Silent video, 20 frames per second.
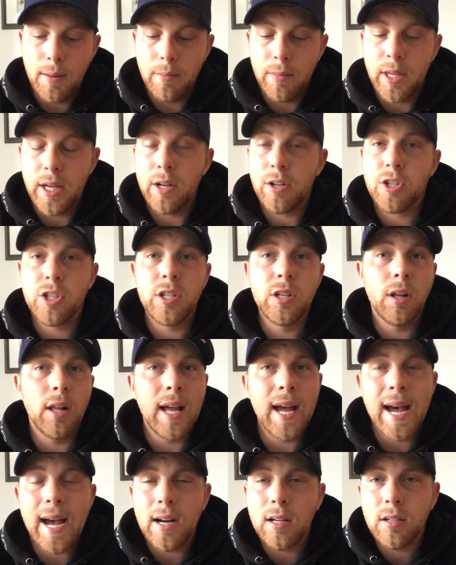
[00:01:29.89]
They are still
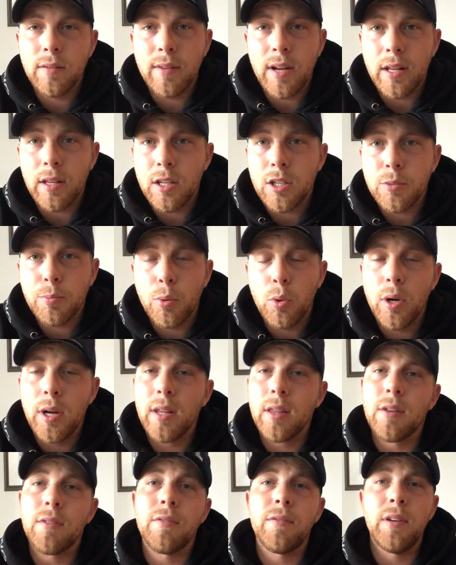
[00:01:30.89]
active at this point,
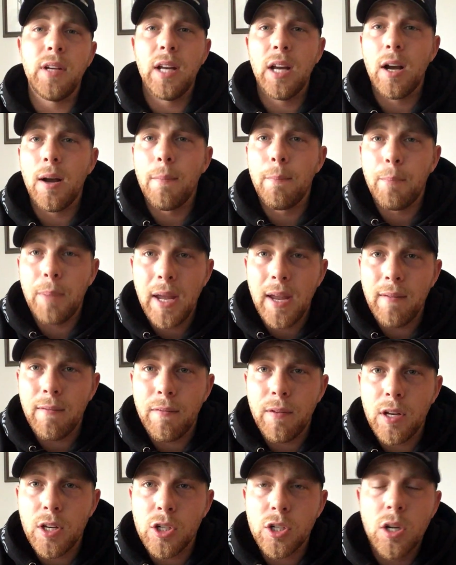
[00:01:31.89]
they're feeding on bait
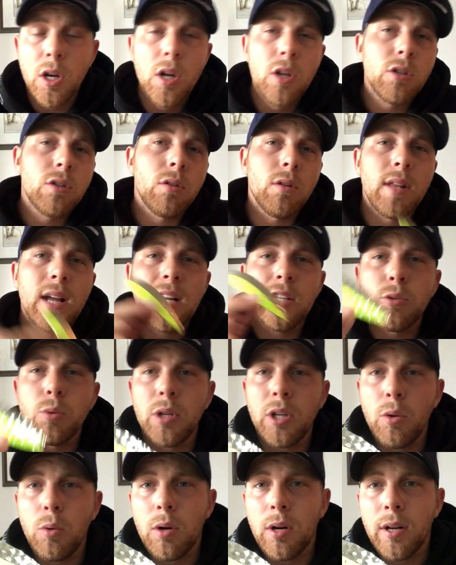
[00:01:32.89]
fish, so that's what
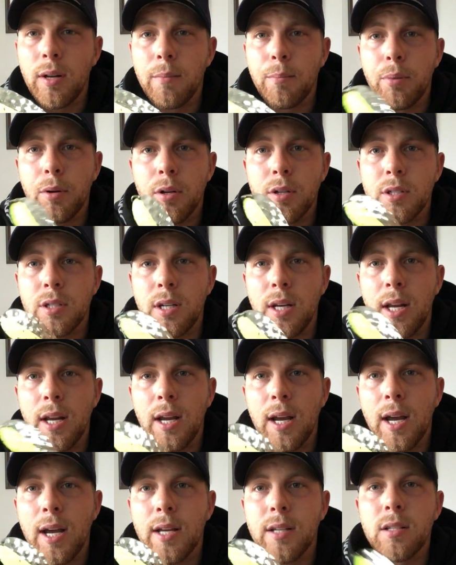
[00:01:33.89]
you want to impersonate,
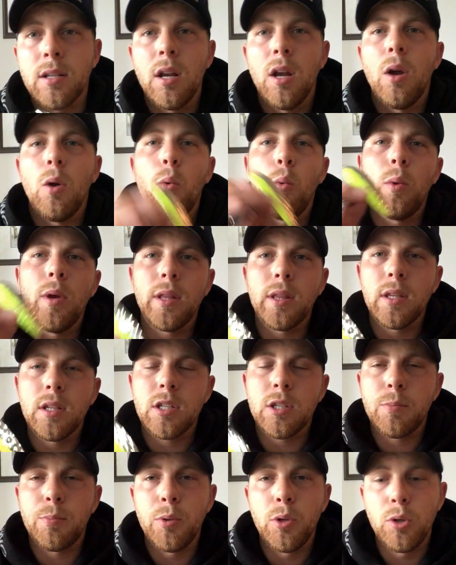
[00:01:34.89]
guys, with the
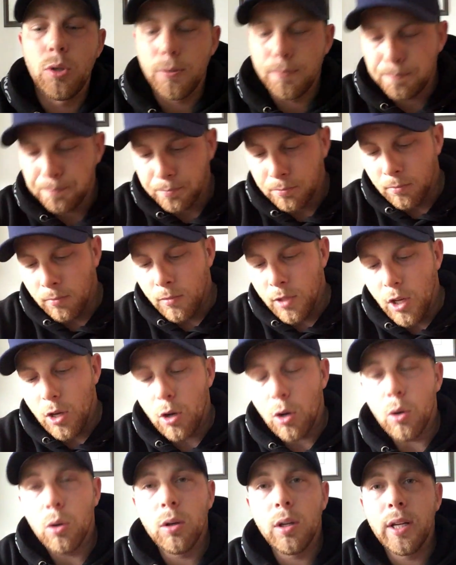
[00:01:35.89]
spoon.
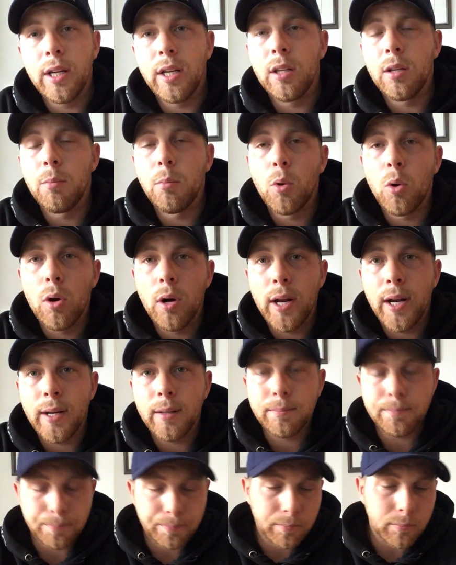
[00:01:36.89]
Early in the
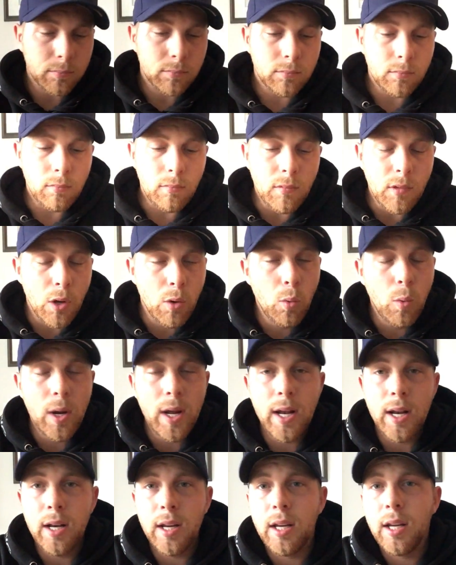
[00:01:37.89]
morning,
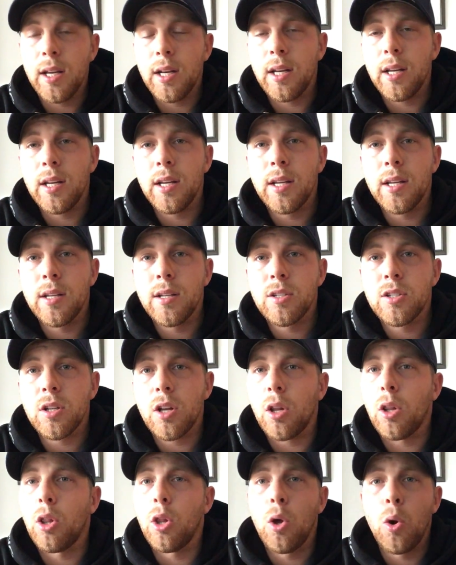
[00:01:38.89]
when it is
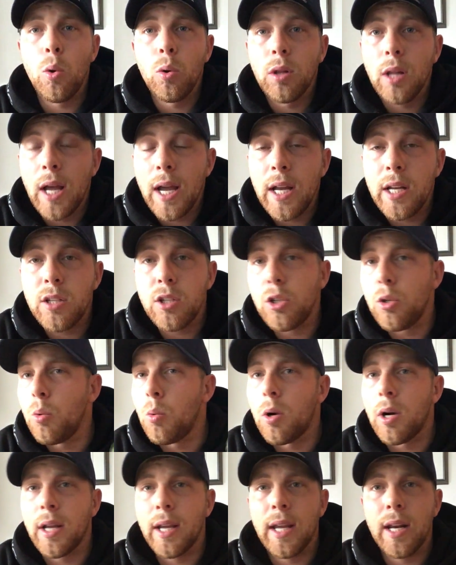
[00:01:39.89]
low light, you
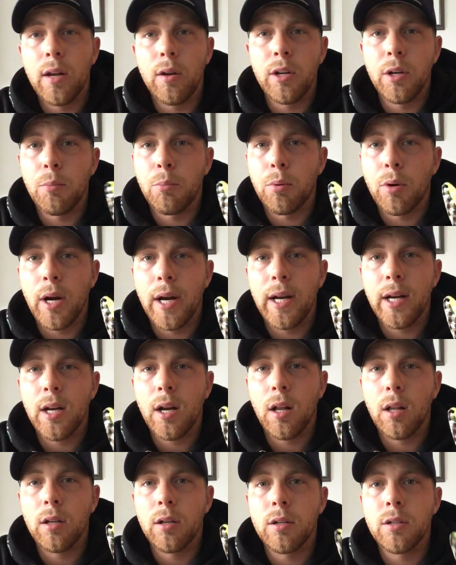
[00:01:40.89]
want to get out your bright
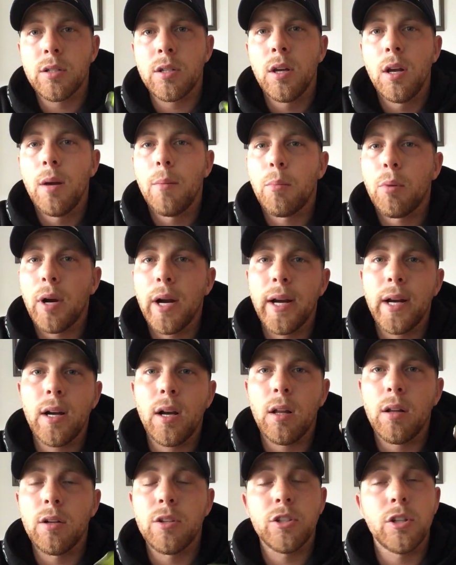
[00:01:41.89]
colors. Bright
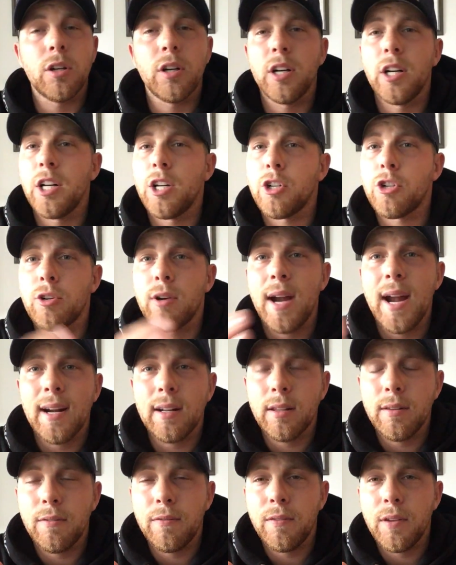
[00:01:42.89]
colors are going to attract
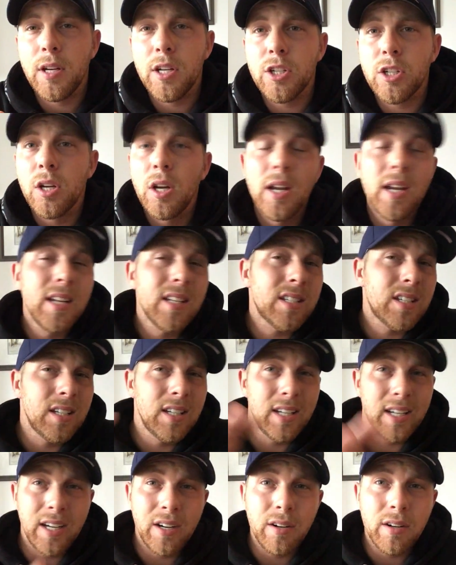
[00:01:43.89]
the fish, it's
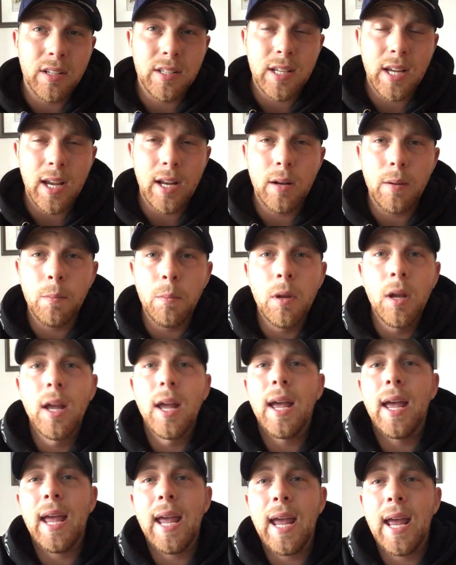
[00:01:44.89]
going to irritate them,
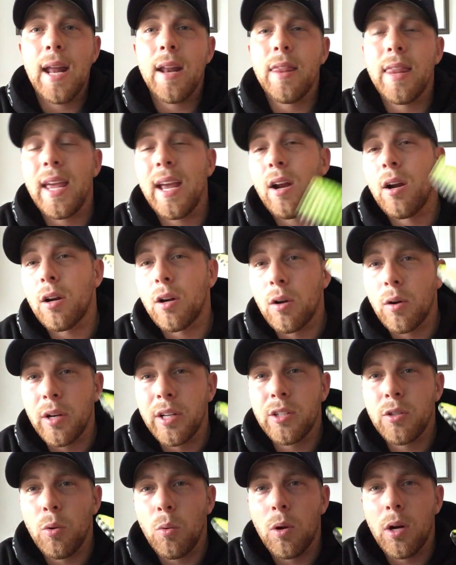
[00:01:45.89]
and they are going
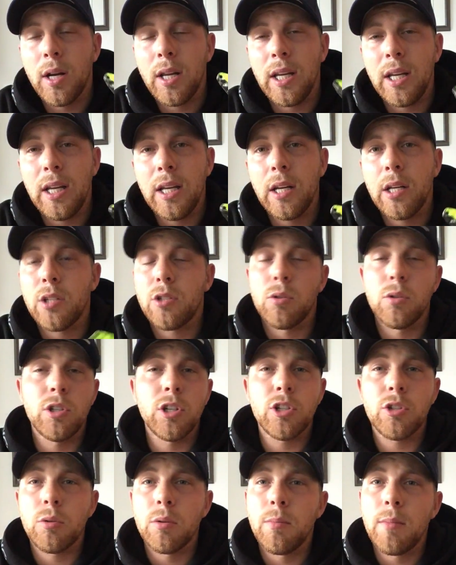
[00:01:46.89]
to want to eat it. So
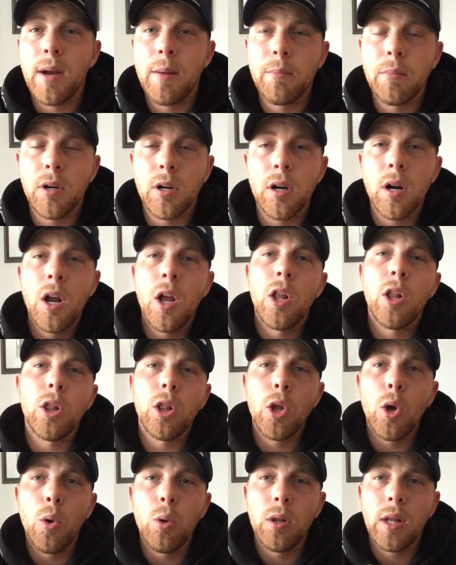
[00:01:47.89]
just remember,
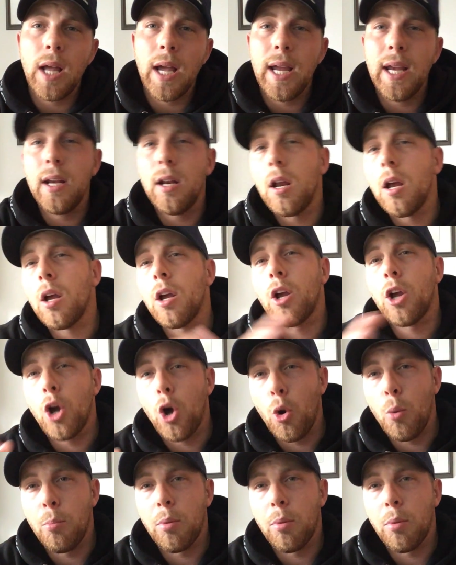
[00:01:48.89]
low light, go